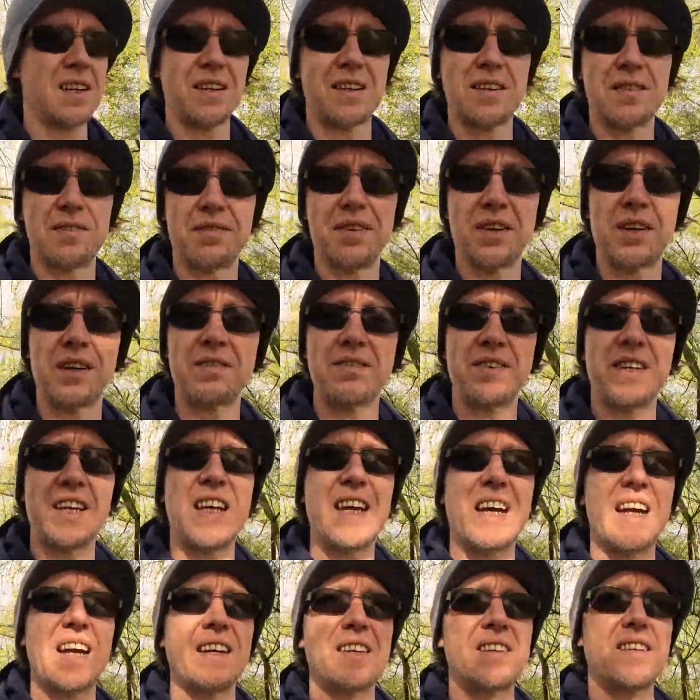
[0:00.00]
the
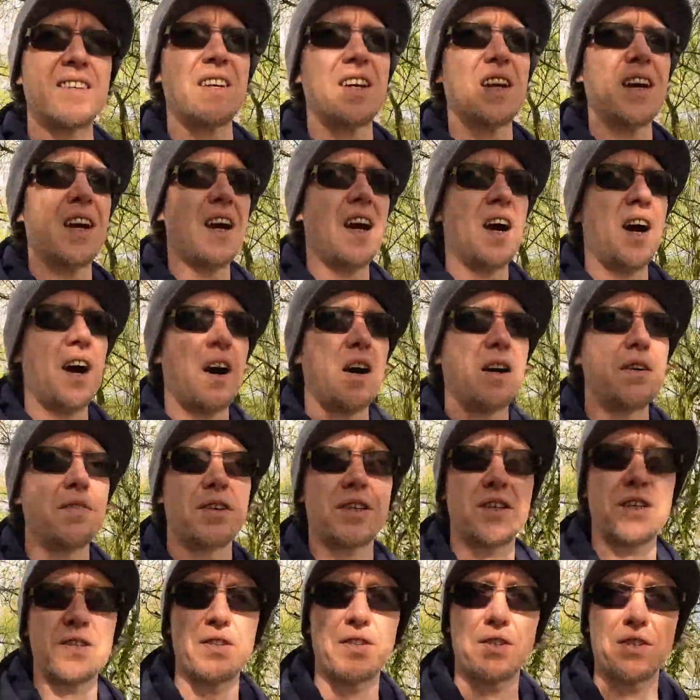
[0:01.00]
5DS, over
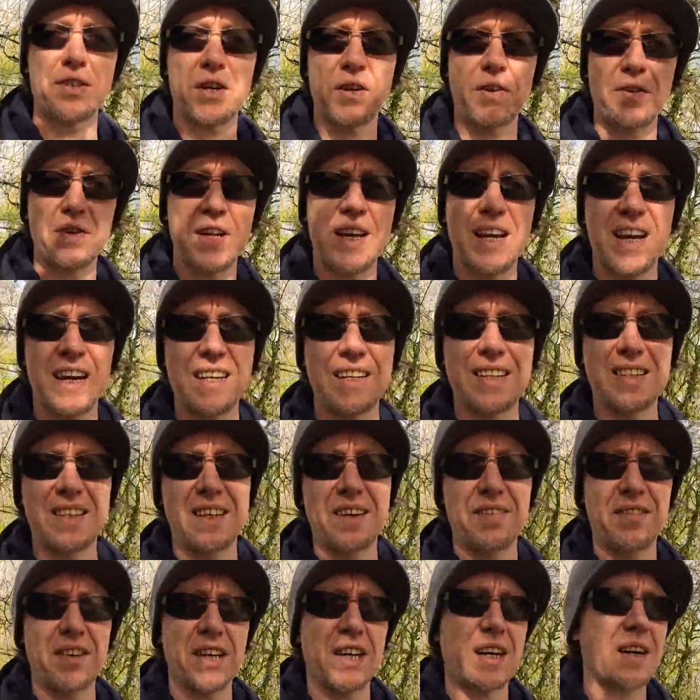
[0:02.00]
to the Sony
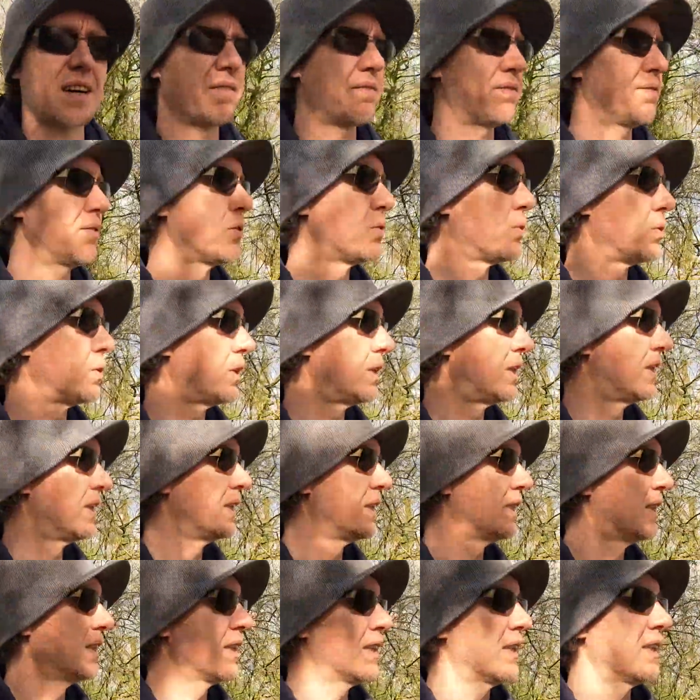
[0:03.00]
a7R IV.
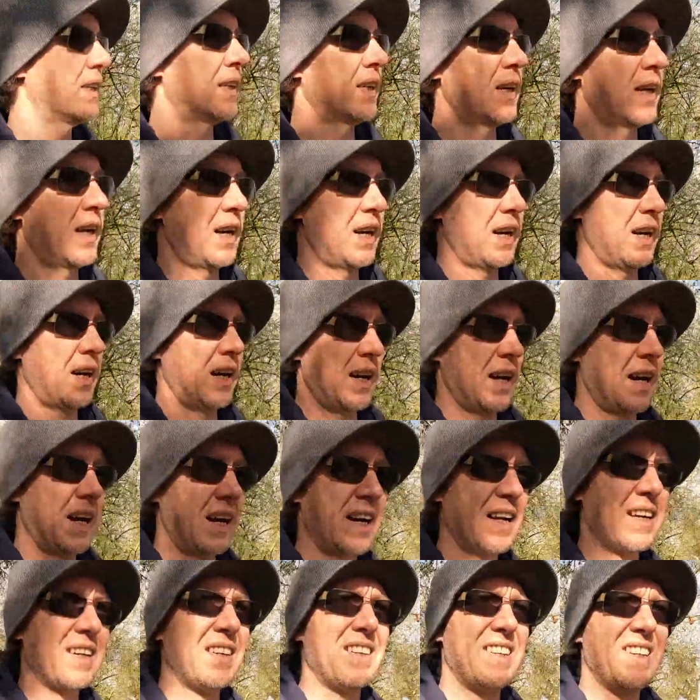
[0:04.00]

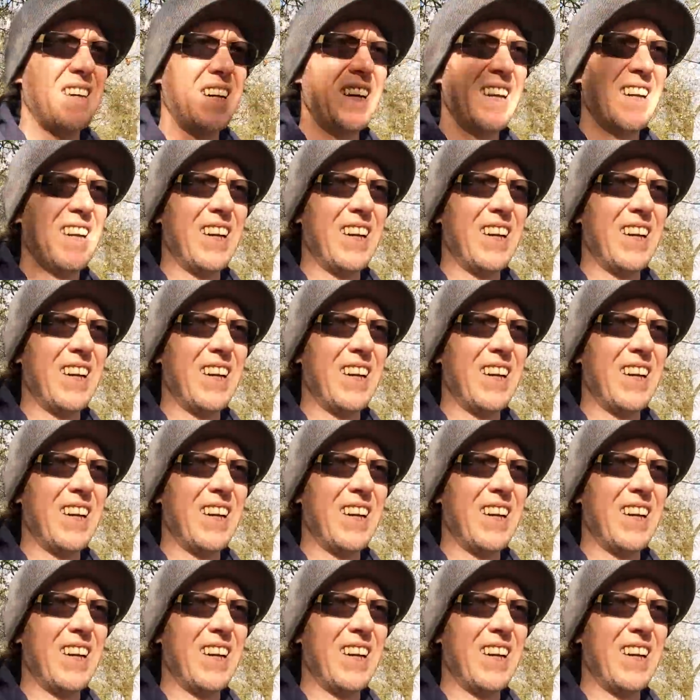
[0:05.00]
And